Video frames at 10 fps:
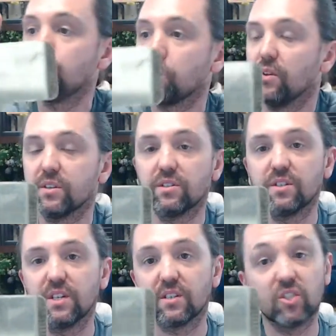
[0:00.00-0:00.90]
This is an
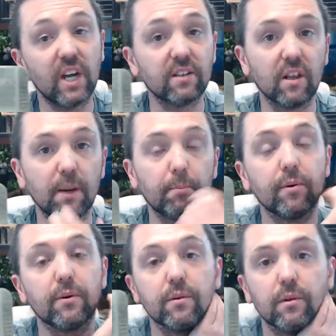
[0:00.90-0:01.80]
extended lip
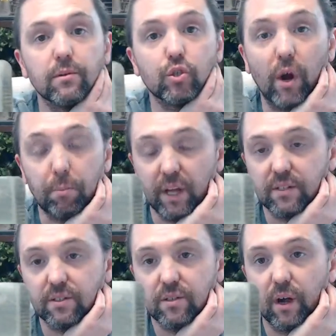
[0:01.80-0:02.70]
strike plate,
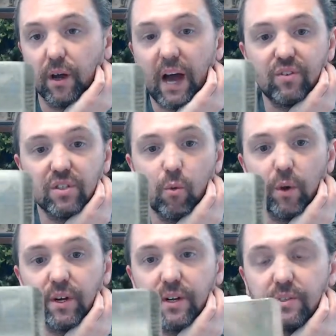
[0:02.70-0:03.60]
is uh, obviously what it
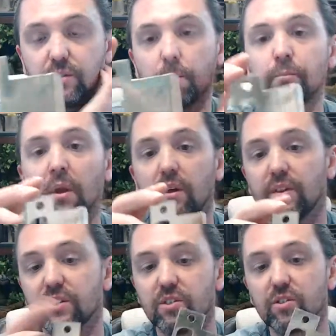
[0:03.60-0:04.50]
is.
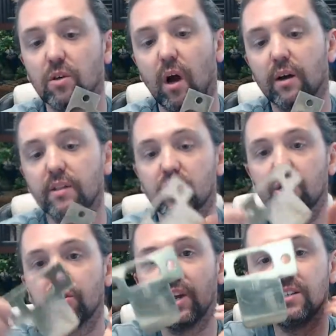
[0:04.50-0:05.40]
This is uh, considered
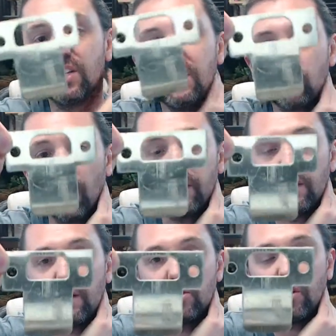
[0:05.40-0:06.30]
a T-strike,
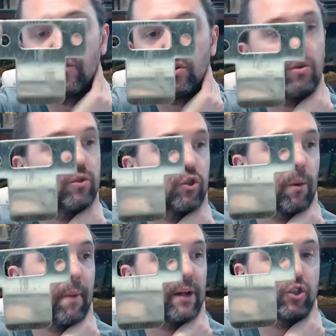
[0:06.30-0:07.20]
because if you use your
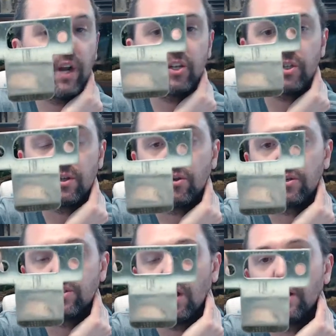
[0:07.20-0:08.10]
imagination, it looks
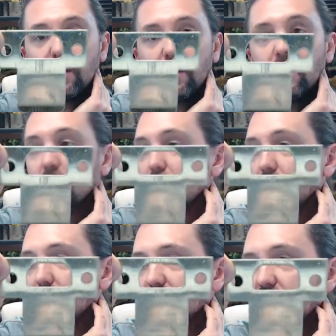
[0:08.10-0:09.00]
like a
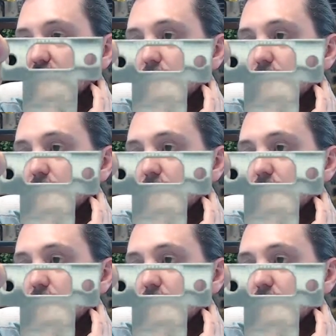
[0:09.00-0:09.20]
T.